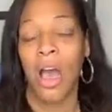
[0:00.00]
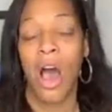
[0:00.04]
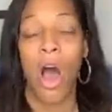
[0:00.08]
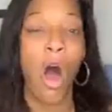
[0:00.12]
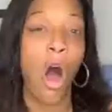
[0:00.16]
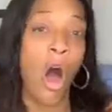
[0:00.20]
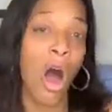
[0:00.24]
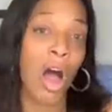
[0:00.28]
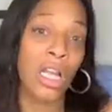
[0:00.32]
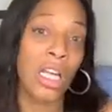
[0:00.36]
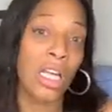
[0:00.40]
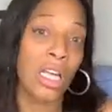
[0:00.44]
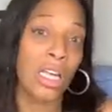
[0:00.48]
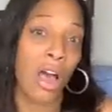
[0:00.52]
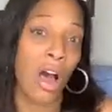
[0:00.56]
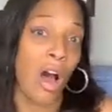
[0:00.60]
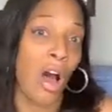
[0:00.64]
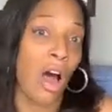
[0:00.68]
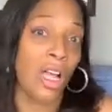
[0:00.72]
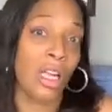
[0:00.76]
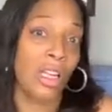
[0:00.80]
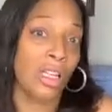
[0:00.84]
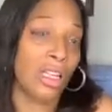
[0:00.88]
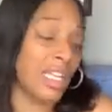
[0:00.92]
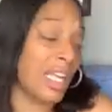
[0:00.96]
All
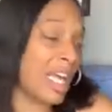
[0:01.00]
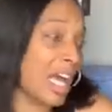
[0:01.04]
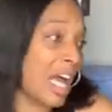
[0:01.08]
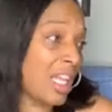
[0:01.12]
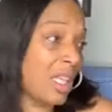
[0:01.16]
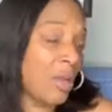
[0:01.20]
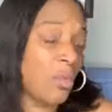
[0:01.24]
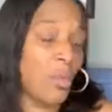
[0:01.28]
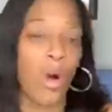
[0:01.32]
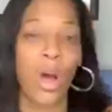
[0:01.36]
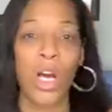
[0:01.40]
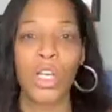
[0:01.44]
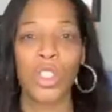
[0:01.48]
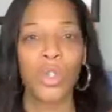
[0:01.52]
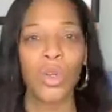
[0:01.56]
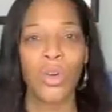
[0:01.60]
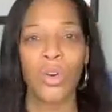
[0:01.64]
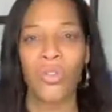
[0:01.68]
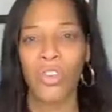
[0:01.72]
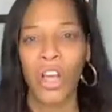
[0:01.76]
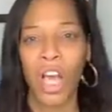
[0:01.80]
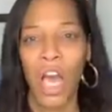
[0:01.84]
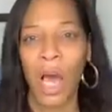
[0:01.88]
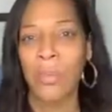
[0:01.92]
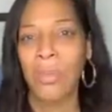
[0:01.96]
of the other ones who
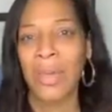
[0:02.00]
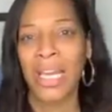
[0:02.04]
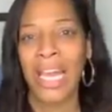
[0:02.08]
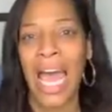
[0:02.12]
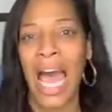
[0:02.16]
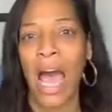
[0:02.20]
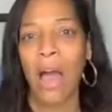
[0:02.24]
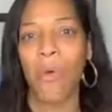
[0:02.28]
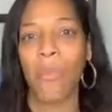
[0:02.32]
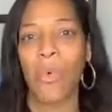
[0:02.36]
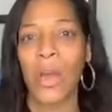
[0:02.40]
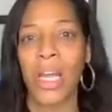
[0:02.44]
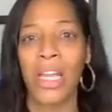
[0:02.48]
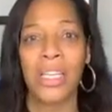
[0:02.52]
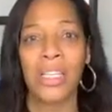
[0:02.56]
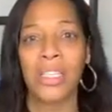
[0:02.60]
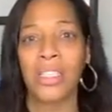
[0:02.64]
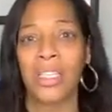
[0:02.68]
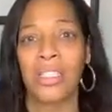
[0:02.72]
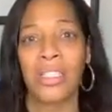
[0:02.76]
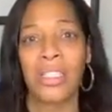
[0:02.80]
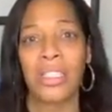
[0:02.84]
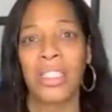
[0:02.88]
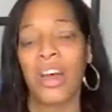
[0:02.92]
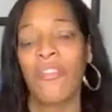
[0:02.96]
have come and got readings
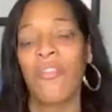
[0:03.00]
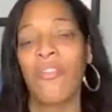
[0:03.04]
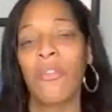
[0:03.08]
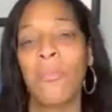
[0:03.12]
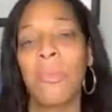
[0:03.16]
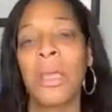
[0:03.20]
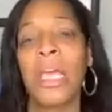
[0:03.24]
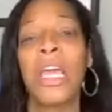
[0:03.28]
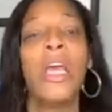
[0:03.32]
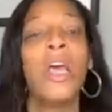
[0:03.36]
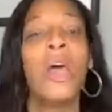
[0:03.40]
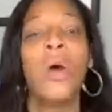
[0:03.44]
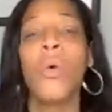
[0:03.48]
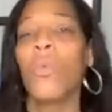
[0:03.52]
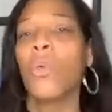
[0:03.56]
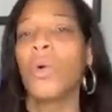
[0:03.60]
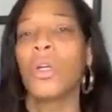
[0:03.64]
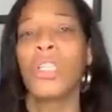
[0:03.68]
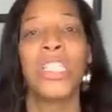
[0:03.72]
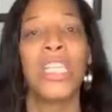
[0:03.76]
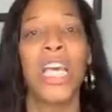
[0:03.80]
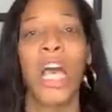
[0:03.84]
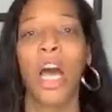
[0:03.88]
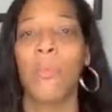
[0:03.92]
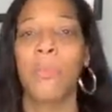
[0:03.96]
and stuff from me will
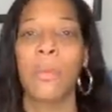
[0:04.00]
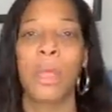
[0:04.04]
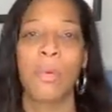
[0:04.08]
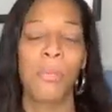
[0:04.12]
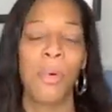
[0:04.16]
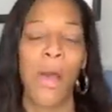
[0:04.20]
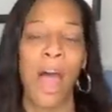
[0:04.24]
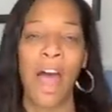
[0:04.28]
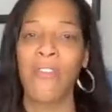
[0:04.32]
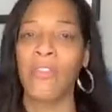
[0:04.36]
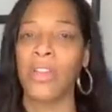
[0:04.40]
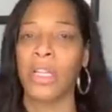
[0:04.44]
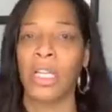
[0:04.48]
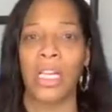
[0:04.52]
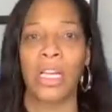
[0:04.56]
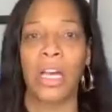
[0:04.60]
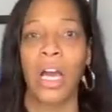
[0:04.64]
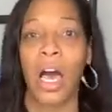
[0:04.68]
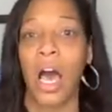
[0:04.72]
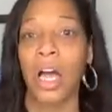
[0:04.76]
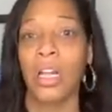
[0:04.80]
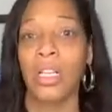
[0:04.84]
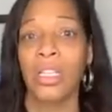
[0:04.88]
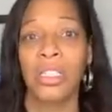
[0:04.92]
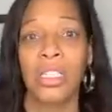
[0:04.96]
tell me privately,
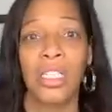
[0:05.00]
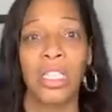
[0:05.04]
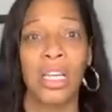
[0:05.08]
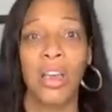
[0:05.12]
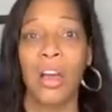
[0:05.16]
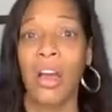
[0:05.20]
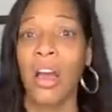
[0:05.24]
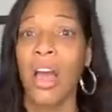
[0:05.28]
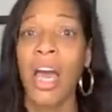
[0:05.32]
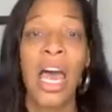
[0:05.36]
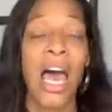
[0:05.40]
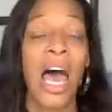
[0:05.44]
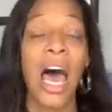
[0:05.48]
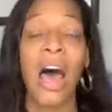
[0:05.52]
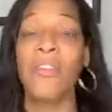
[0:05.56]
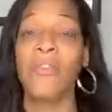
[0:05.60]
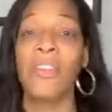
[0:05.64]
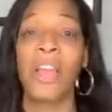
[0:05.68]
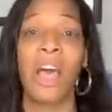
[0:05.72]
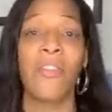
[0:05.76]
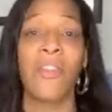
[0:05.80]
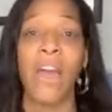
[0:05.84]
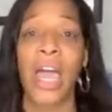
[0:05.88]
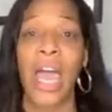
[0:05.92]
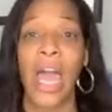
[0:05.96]
Goddess Seara, I've
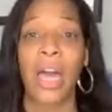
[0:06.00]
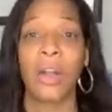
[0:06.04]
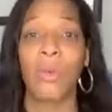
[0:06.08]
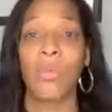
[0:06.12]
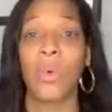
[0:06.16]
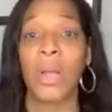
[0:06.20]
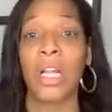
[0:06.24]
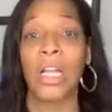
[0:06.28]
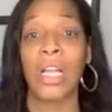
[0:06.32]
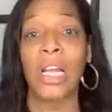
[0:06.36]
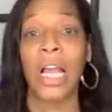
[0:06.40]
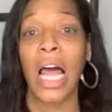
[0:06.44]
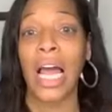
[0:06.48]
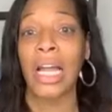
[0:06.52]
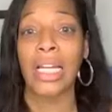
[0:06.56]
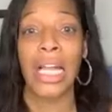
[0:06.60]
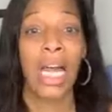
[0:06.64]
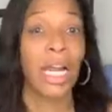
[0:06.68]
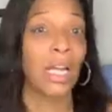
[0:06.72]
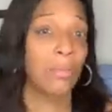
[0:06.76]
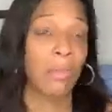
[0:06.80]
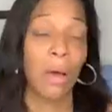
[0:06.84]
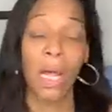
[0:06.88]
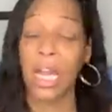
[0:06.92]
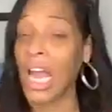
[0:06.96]
never had a reading like
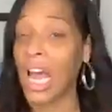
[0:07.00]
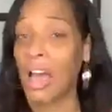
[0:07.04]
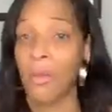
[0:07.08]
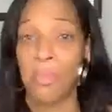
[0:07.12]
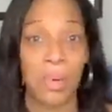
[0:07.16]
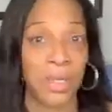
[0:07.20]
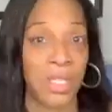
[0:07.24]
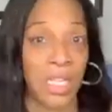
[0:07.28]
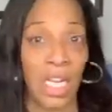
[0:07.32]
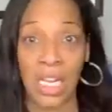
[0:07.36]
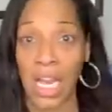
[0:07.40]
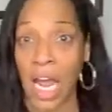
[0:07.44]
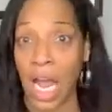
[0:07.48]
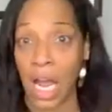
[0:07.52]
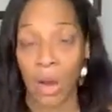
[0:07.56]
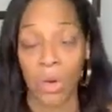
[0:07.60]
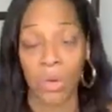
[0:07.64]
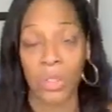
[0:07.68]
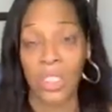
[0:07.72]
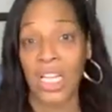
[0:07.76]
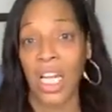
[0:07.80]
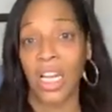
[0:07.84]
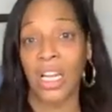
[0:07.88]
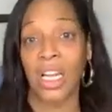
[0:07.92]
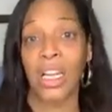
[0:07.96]
that in my life, but they're not
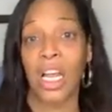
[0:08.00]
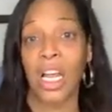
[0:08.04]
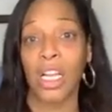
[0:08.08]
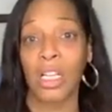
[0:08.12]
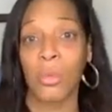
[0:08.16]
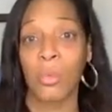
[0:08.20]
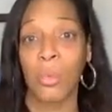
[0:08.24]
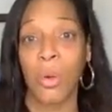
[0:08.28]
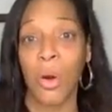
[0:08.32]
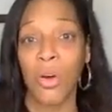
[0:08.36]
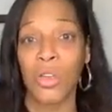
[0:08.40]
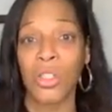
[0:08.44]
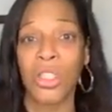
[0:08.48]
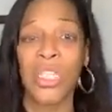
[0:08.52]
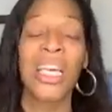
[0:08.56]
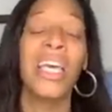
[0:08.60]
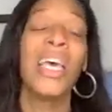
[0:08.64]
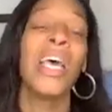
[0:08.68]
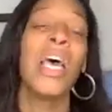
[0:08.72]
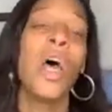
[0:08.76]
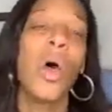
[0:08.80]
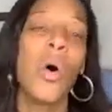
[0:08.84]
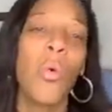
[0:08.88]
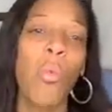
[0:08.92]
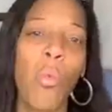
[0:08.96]
going to tell another person.
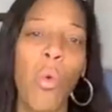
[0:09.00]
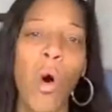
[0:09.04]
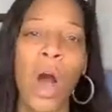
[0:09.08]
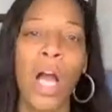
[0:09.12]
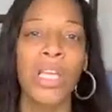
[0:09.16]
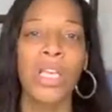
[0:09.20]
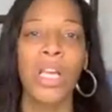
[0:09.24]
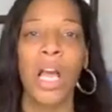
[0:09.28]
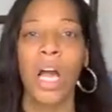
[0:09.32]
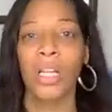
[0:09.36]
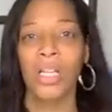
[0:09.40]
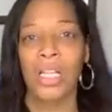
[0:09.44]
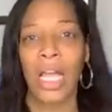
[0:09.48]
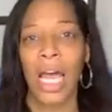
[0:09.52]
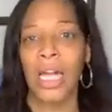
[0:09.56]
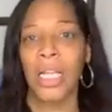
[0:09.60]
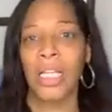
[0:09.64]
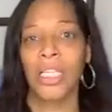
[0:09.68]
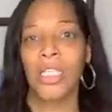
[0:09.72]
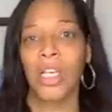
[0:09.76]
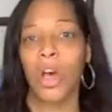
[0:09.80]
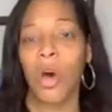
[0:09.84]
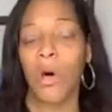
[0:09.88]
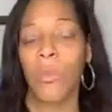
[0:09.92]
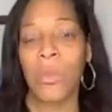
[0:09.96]
One young
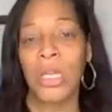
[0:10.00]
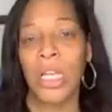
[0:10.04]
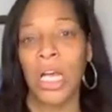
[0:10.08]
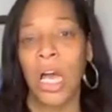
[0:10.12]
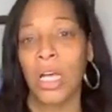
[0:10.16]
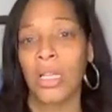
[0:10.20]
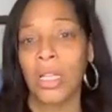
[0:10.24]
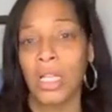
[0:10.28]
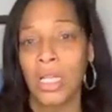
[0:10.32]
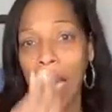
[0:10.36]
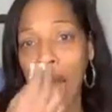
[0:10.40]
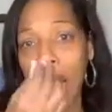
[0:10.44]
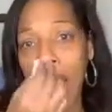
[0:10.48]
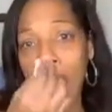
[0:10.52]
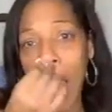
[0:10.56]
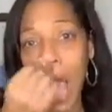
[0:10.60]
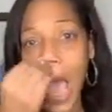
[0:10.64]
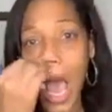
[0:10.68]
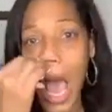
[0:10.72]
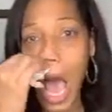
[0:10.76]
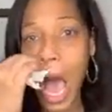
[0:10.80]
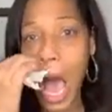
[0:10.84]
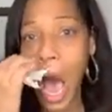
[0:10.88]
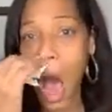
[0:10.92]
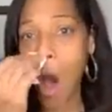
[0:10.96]
lady told me the other day,
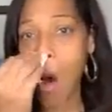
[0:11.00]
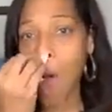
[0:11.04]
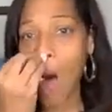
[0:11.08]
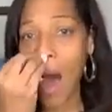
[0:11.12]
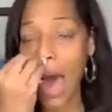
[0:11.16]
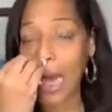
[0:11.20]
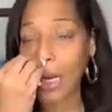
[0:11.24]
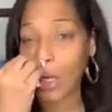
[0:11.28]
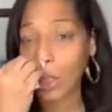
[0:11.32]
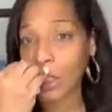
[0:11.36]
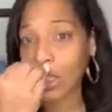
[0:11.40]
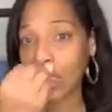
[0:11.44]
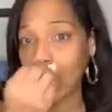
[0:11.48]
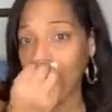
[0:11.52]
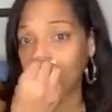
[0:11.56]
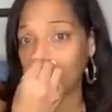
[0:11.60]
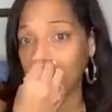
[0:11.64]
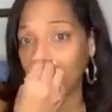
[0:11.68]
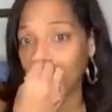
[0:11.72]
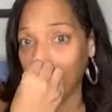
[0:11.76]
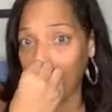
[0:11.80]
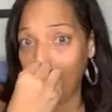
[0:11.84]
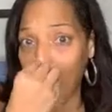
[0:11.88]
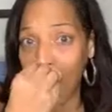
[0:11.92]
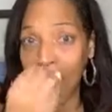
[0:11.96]
oh, I don't tell
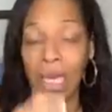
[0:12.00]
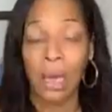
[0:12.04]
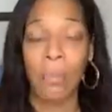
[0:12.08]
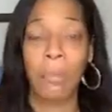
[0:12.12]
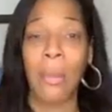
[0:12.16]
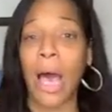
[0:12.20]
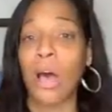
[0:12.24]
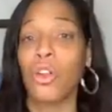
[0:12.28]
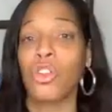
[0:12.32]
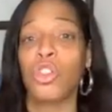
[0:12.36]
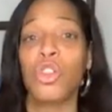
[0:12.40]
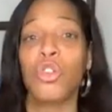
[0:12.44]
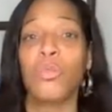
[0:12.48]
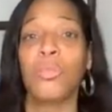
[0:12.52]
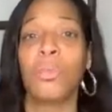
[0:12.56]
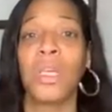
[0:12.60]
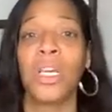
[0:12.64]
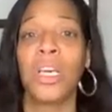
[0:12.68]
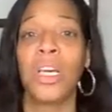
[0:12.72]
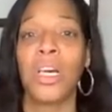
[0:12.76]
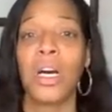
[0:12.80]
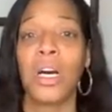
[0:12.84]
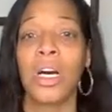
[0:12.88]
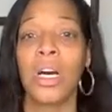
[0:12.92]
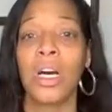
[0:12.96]
nobody about you
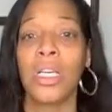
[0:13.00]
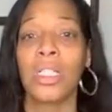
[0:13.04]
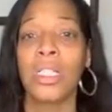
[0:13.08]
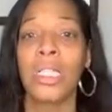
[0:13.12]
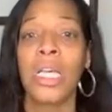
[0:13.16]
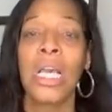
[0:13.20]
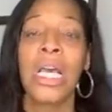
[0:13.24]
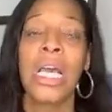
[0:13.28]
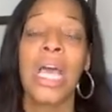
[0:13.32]
because